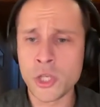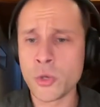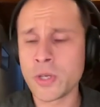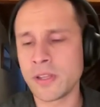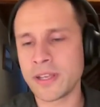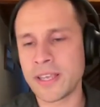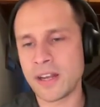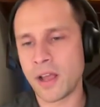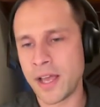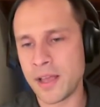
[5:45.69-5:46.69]
You can look
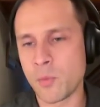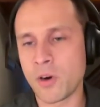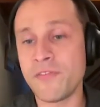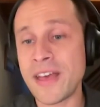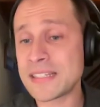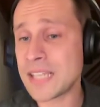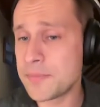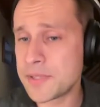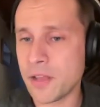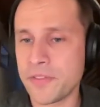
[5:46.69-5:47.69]
at more fast
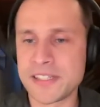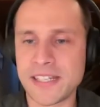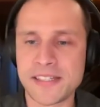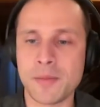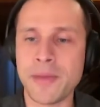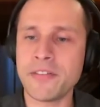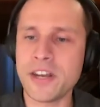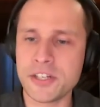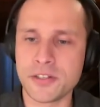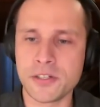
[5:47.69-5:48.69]
timescale things like cell
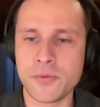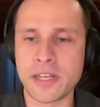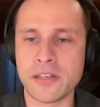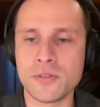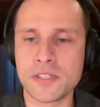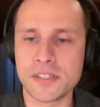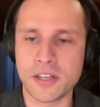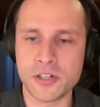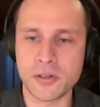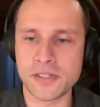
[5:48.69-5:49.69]
migration. So we can use this
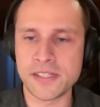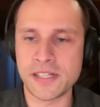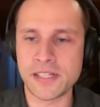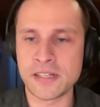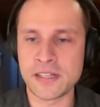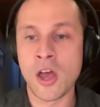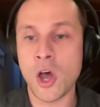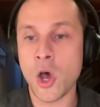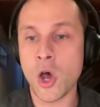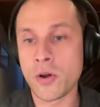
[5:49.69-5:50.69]
to control a cell's
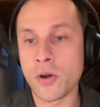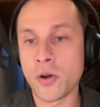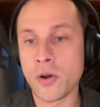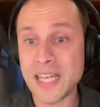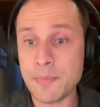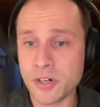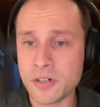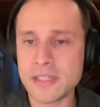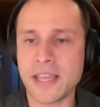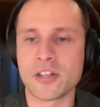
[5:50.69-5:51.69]
own
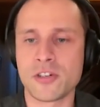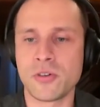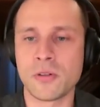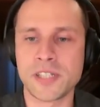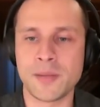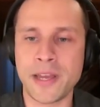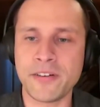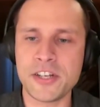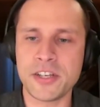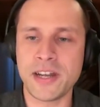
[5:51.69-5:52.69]
receptors that control cell
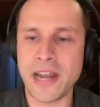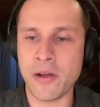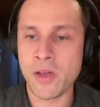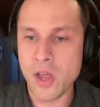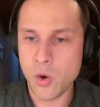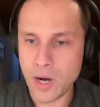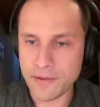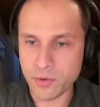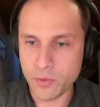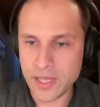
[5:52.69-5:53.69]
migration. And now
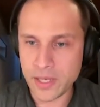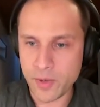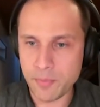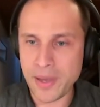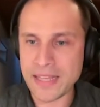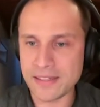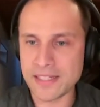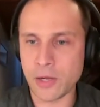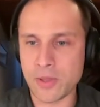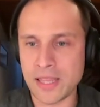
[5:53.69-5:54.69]
wherever we paint
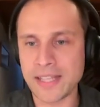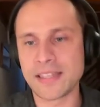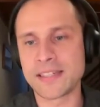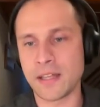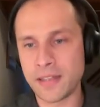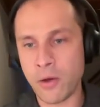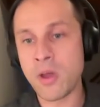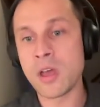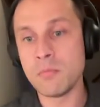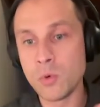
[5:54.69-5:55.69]
the cell with light, the cell
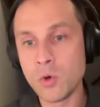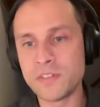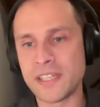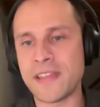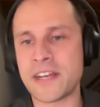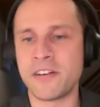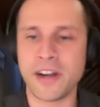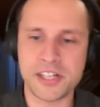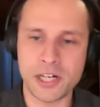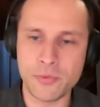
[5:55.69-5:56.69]
now moves in that
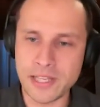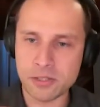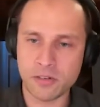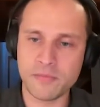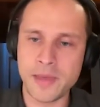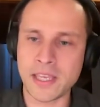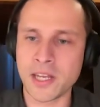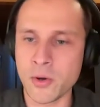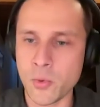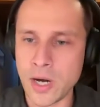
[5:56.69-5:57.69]
direction, and we can sort of make
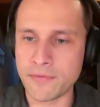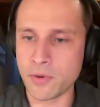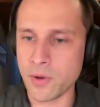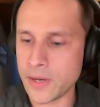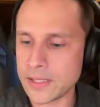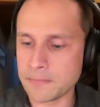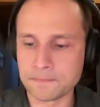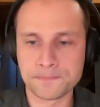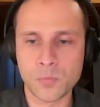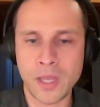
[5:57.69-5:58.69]
it go wherever we want.
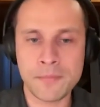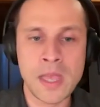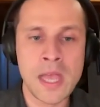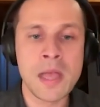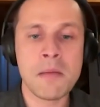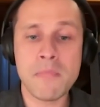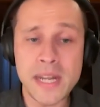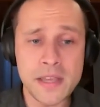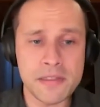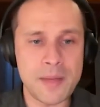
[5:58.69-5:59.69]
Okay.
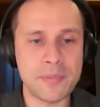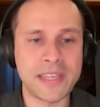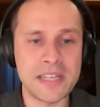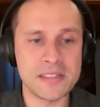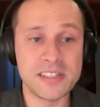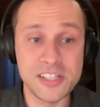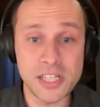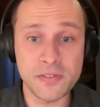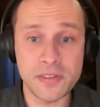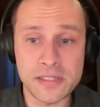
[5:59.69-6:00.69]
Many other applications
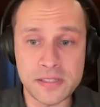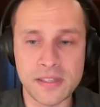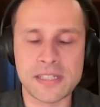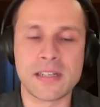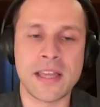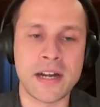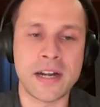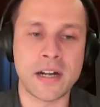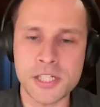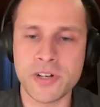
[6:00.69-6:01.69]
just for this kind
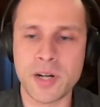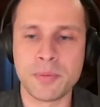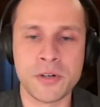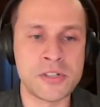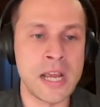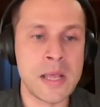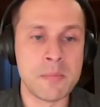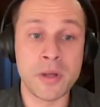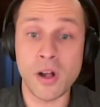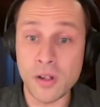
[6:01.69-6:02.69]
of clustering approach, but